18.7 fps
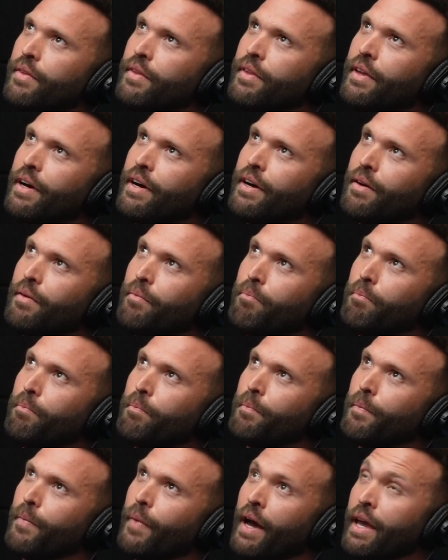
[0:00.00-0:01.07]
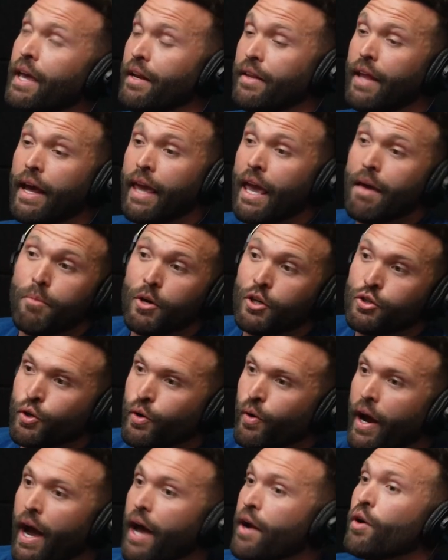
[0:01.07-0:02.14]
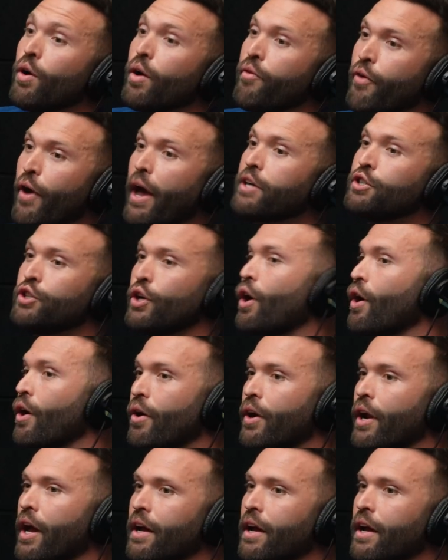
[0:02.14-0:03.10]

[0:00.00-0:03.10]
that can be true, right? I don't know if you actually are or